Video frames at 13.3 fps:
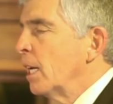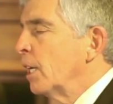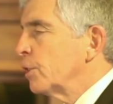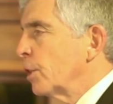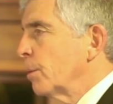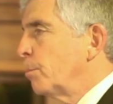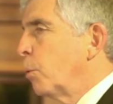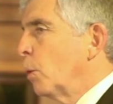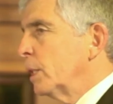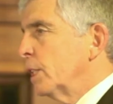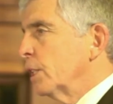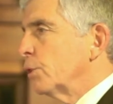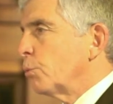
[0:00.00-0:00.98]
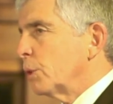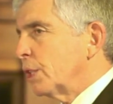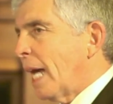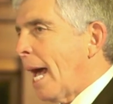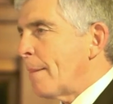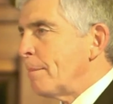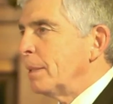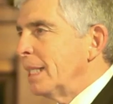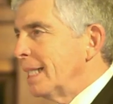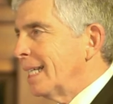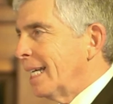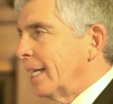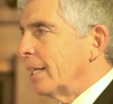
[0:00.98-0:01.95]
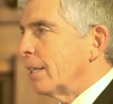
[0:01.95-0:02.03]
So the point is, what's happening
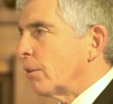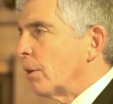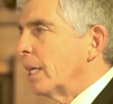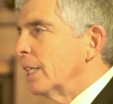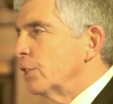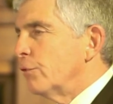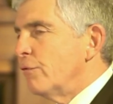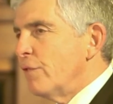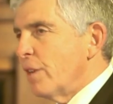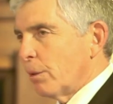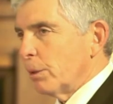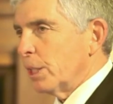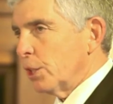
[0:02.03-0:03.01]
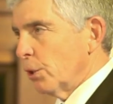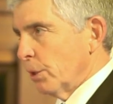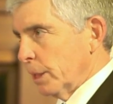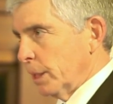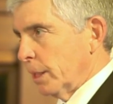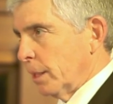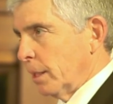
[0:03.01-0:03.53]
here is very good.